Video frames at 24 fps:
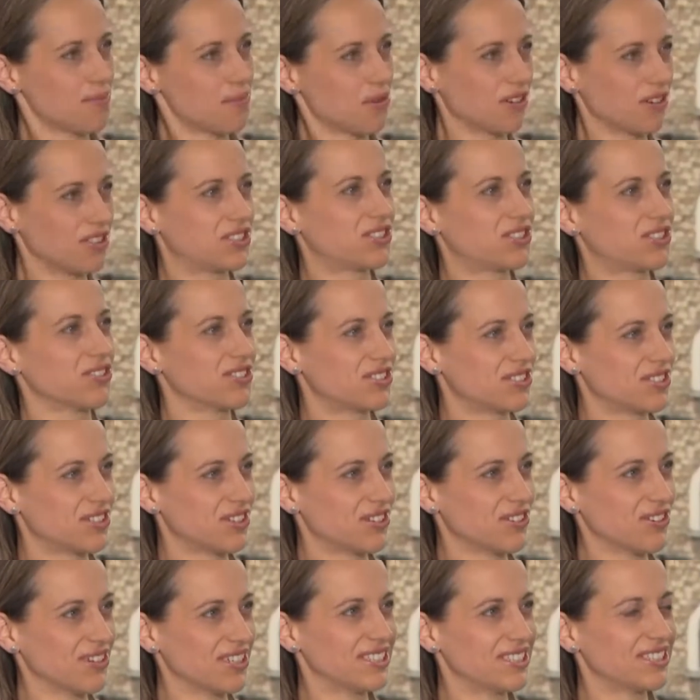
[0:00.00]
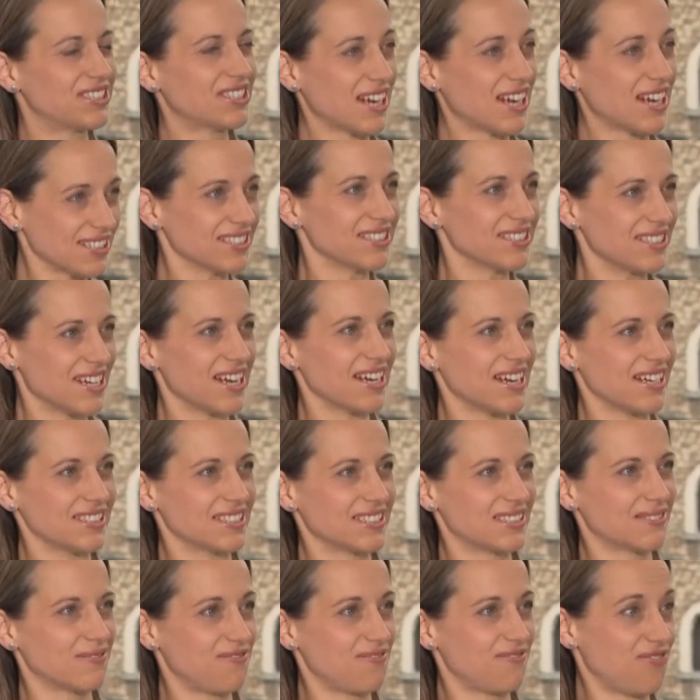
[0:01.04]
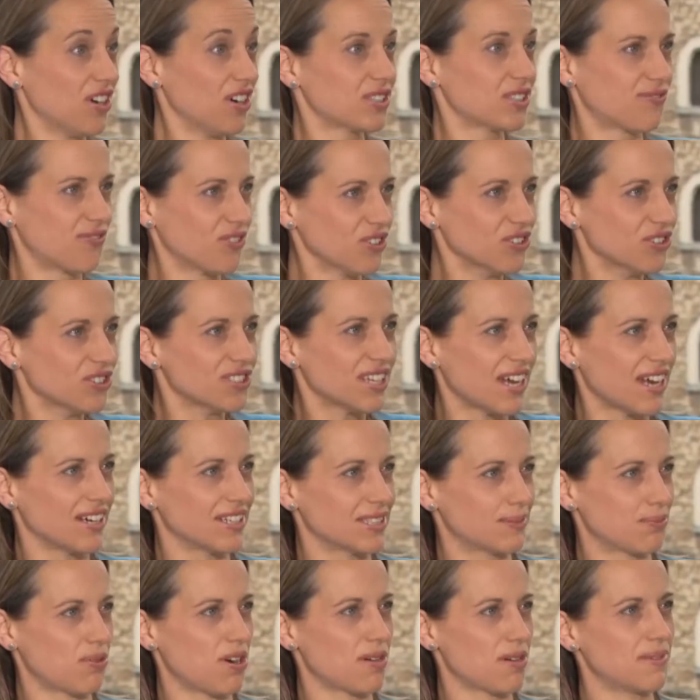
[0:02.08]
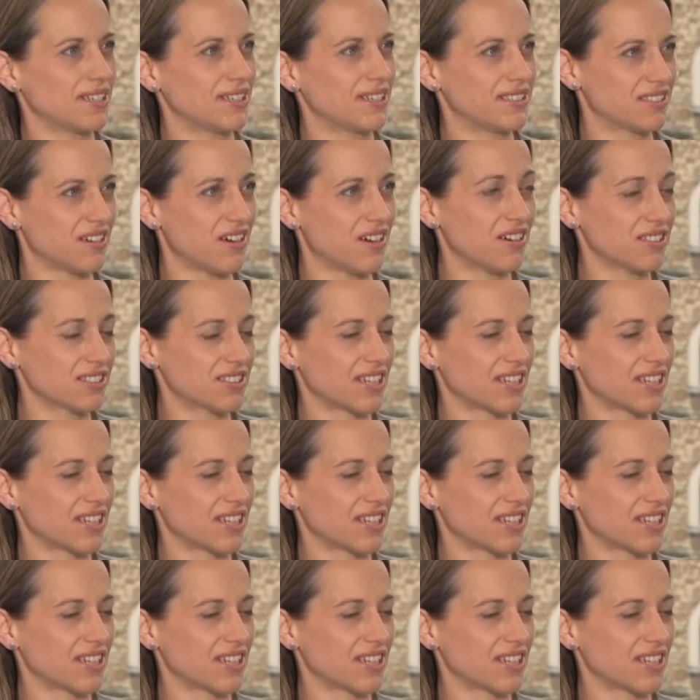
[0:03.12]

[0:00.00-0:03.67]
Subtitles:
Boris Johnson on his first full day as Prime Minister,